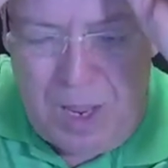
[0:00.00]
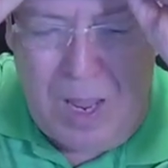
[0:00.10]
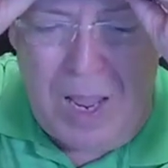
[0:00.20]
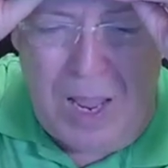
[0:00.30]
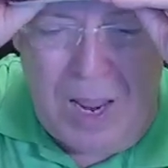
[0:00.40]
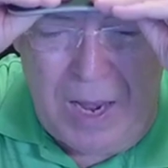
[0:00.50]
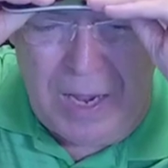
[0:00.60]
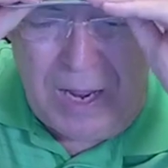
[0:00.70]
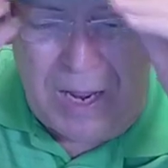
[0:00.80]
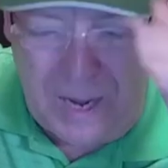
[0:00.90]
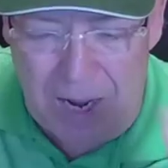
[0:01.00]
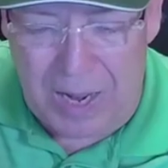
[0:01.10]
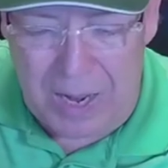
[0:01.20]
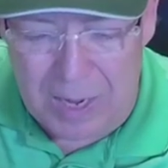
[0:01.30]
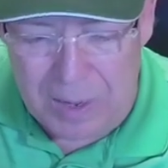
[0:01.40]
and
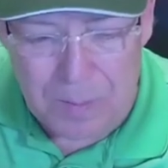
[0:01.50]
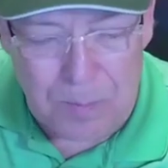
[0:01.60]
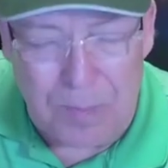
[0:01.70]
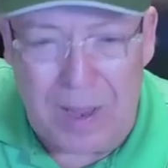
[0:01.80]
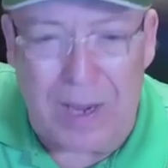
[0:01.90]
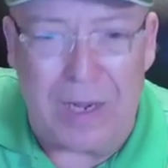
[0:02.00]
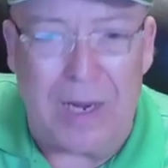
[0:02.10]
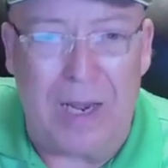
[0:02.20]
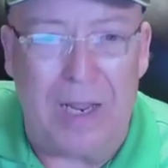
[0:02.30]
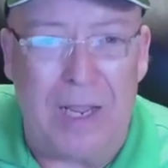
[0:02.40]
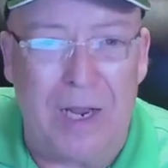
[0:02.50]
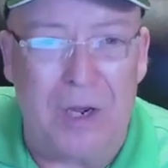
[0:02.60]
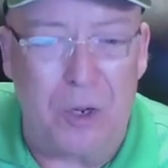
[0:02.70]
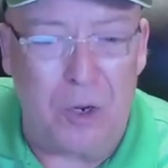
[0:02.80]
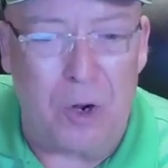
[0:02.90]
amen. Can I get
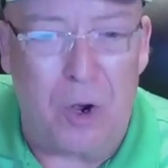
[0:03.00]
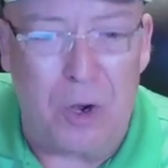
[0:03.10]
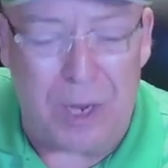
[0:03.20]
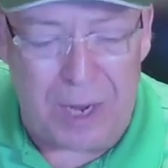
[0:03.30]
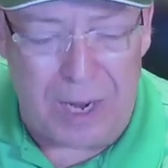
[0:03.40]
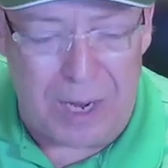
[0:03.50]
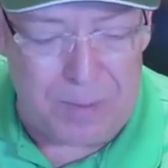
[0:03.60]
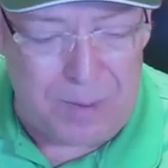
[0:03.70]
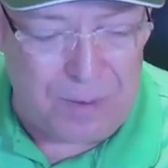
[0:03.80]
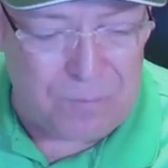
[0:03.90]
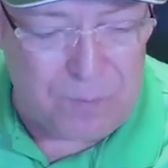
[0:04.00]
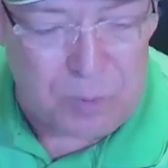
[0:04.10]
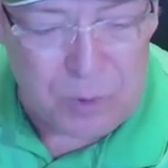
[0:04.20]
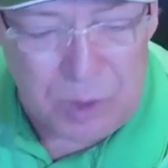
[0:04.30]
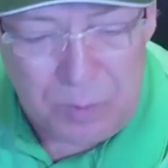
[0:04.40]
a good hearty amen
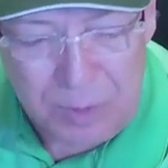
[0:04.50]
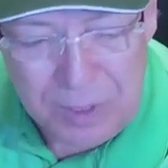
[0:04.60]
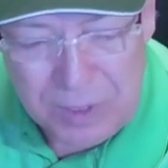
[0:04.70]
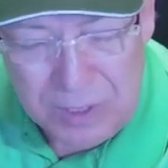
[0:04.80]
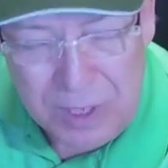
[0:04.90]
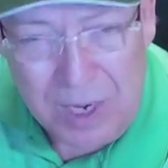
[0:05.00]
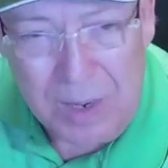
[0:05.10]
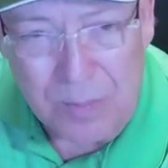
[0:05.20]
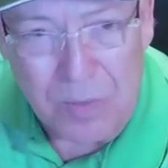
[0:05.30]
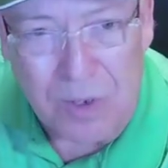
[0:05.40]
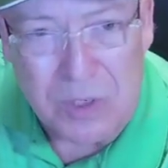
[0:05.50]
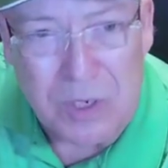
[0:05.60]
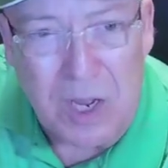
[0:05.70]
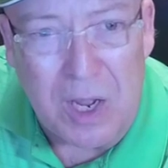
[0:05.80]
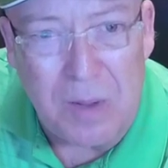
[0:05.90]
from somebody today? Praise
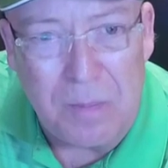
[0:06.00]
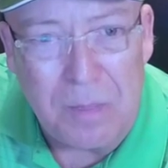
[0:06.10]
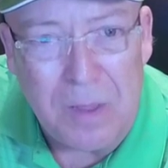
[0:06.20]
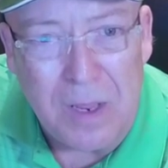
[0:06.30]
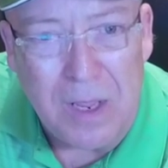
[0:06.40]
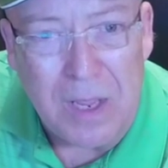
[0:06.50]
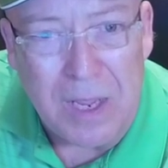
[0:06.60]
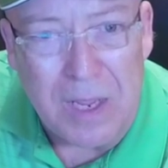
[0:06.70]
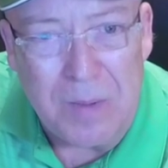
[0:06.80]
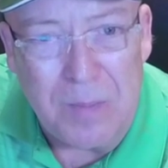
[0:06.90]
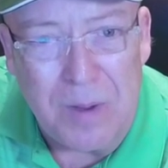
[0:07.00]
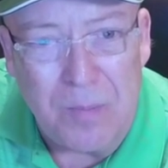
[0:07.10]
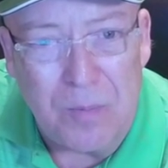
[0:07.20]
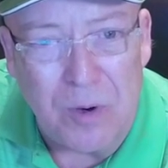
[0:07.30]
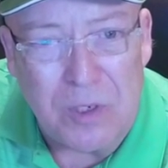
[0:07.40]
God.
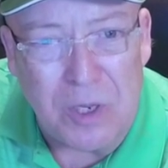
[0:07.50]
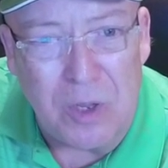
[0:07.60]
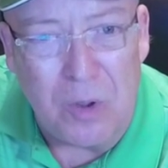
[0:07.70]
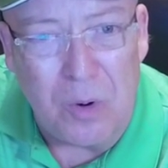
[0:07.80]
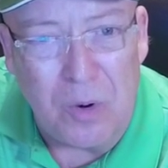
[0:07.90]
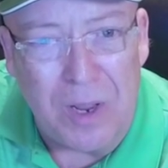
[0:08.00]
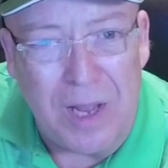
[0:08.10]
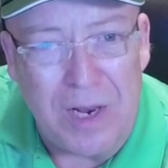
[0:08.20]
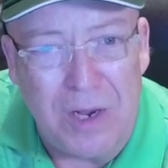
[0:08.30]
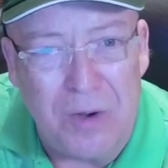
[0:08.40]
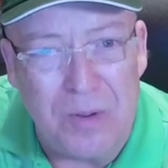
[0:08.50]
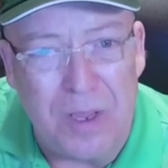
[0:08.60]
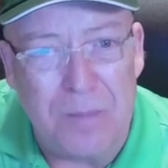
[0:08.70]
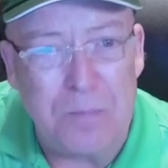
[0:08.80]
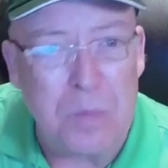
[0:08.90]
Amen. Praise the Lord.
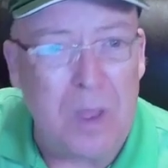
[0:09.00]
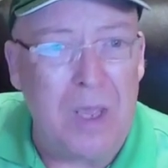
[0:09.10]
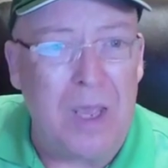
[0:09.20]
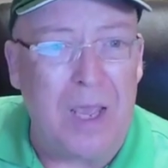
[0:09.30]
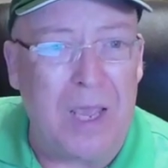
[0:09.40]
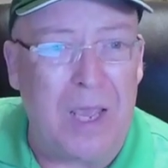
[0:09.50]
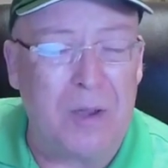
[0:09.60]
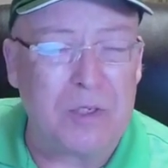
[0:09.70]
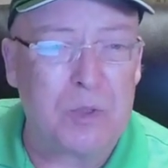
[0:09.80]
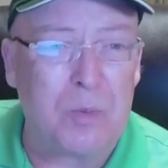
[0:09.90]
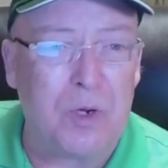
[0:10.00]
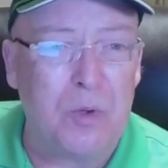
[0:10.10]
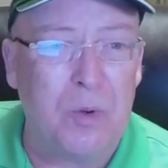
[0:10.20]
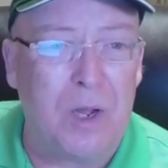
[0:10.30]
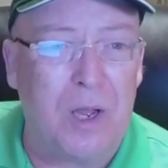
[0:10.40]
Hallelujah. Hey, I just want
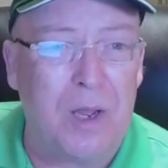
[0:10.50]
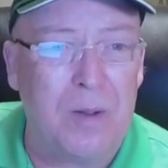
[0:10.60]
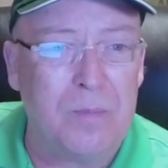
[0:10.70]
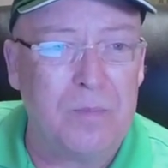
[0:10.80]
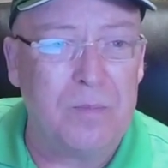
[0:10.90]
to, uh,